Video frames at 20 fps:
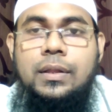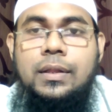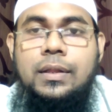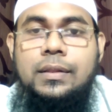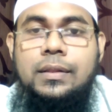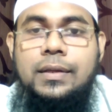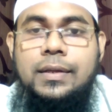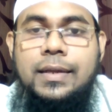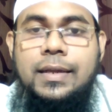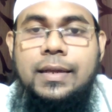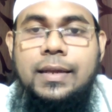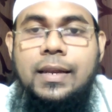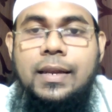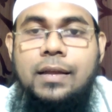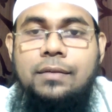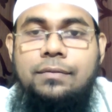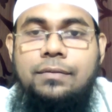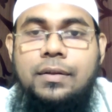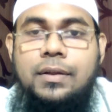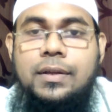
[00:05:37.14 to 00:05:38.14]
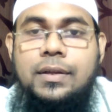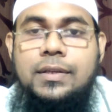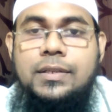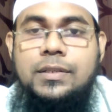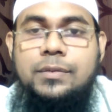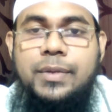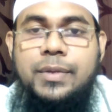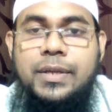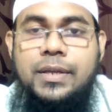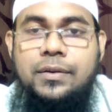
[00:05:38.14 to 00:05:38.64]
that the Khilafah
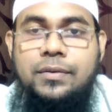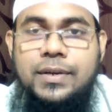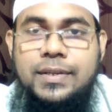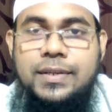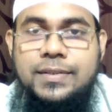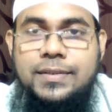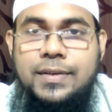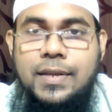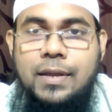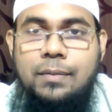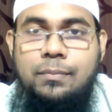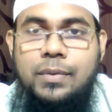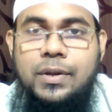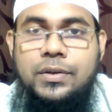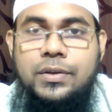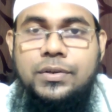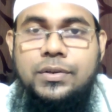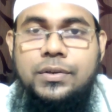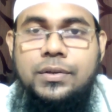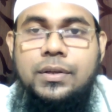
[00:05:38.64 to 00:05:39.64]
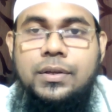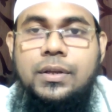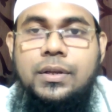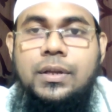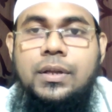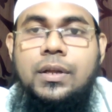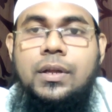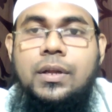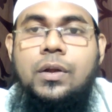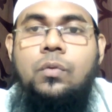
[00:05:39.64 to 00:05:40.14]
is being reestablished,
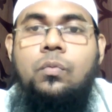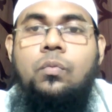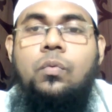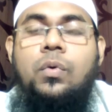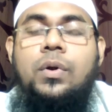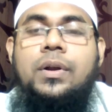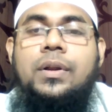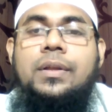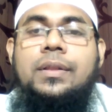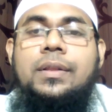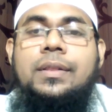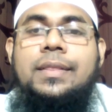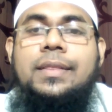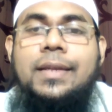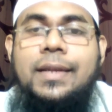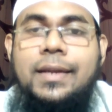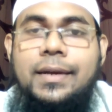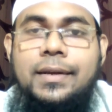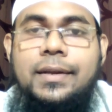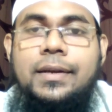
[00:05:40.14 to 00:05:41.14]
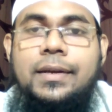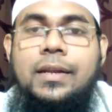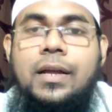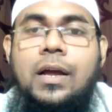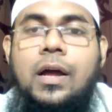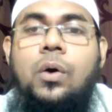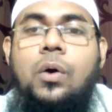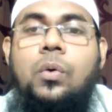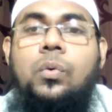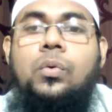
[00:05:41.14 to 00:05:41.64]
what they
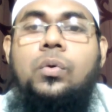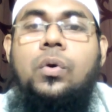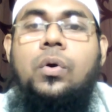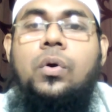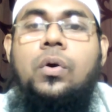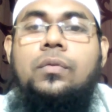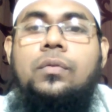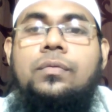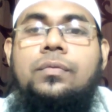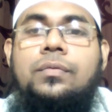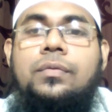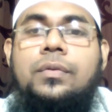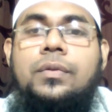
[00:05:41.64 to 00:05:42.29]
did out of